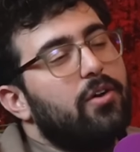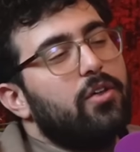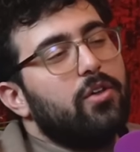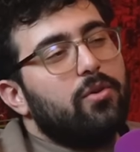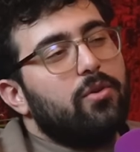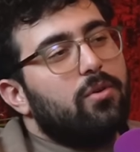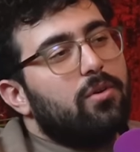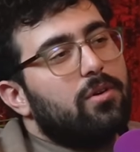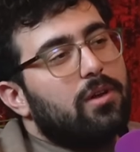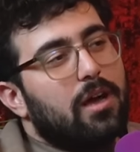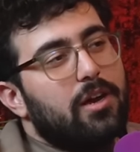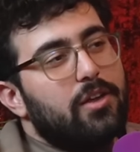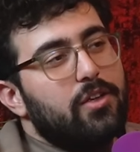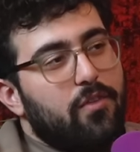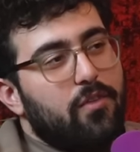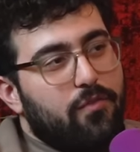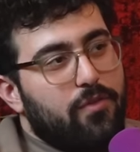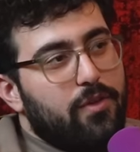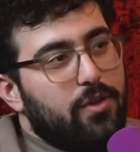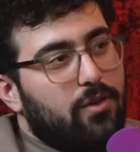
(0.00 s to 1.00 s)
How do you how
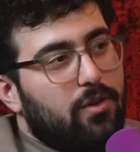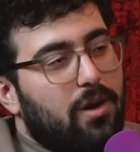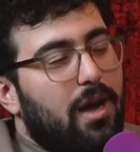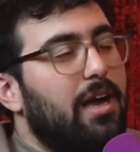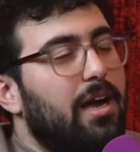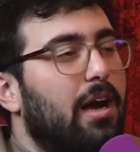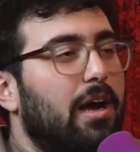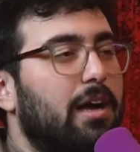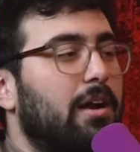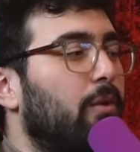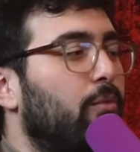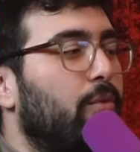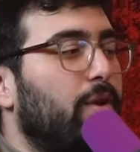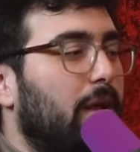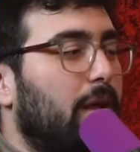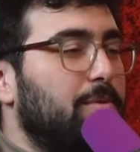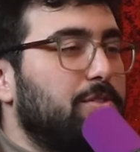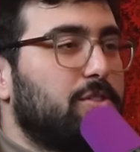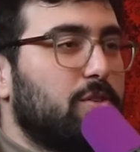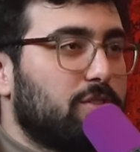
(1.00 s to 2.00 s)
do you feel? I, I
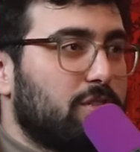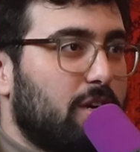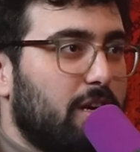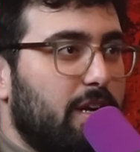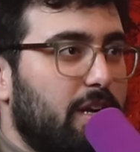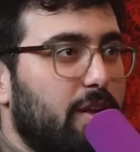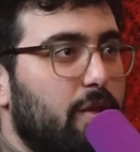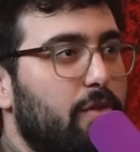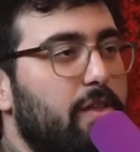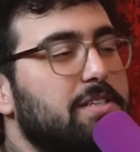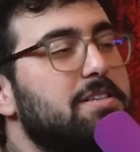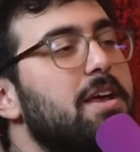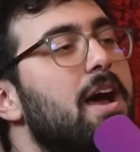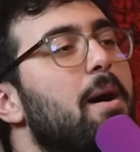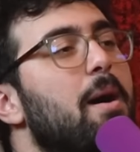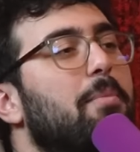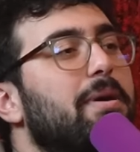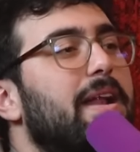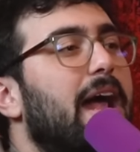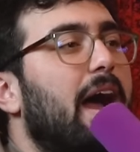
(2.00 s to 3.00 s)
I'm so sorry to do this,
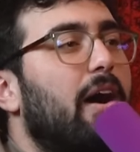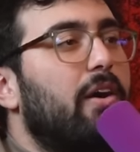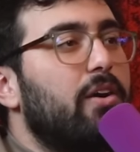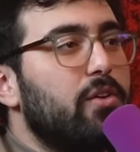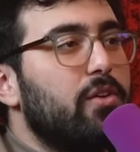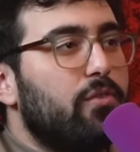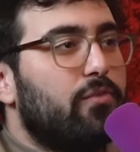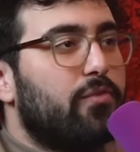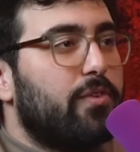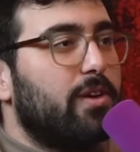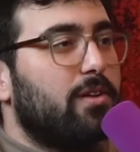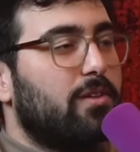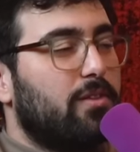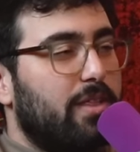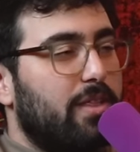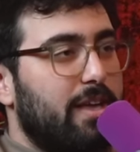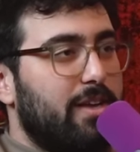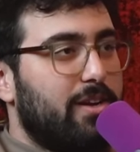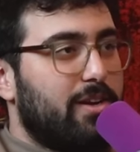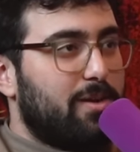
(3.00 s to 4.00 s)
but how do you
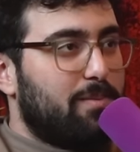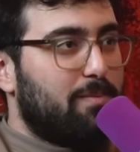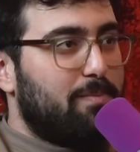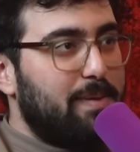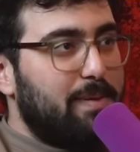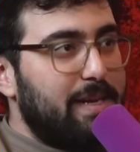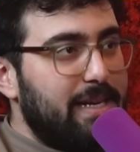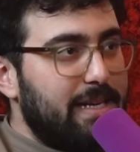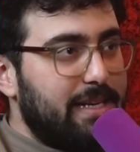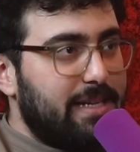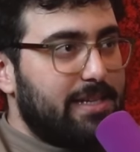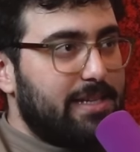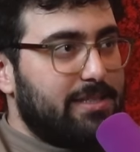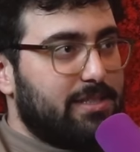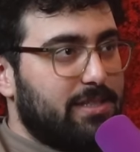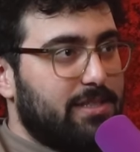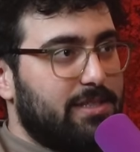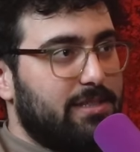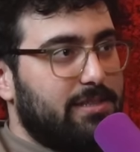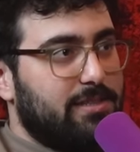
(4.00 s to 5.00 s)
feel that your beanie
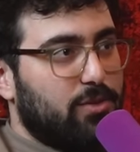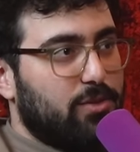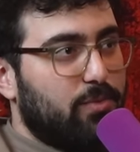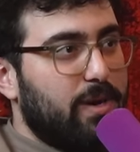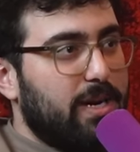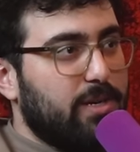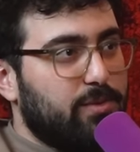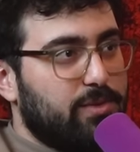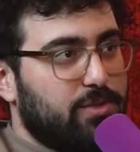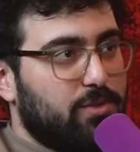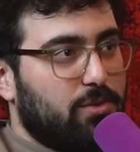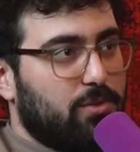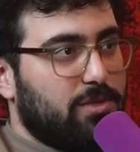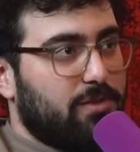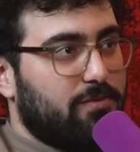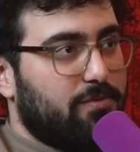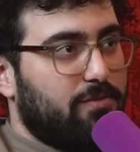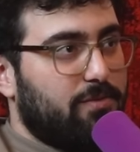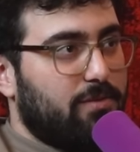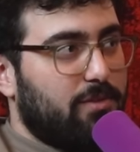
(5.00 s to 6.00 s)
is a direct
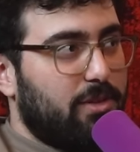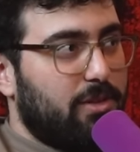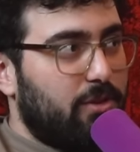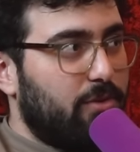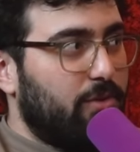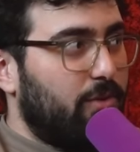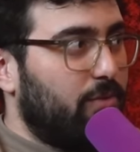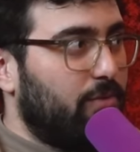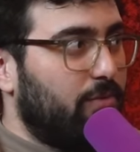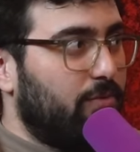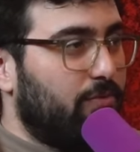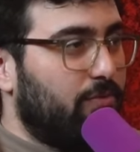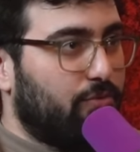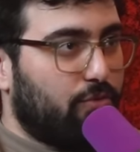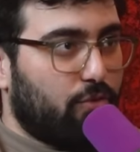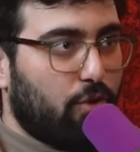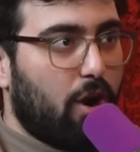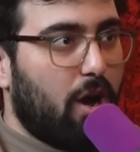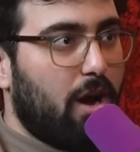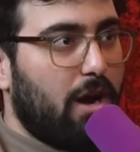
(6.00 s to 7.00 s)
result of literal
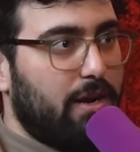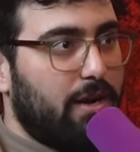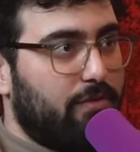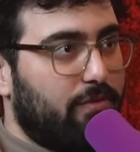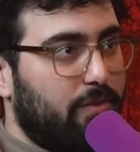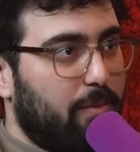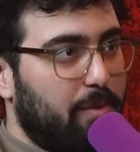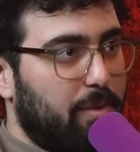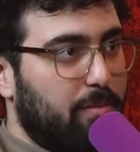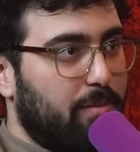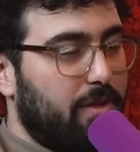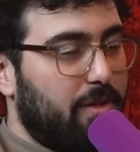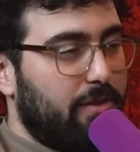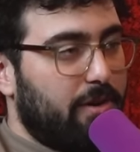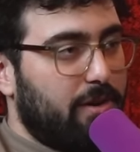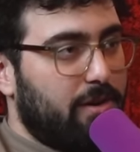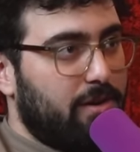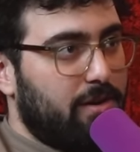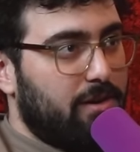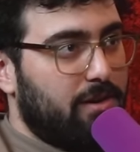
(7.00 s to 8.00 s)
fraud from your
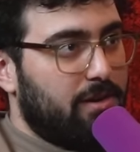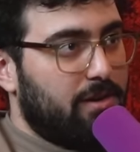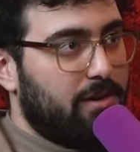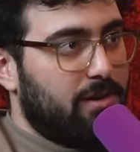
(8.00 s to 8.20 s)
mother?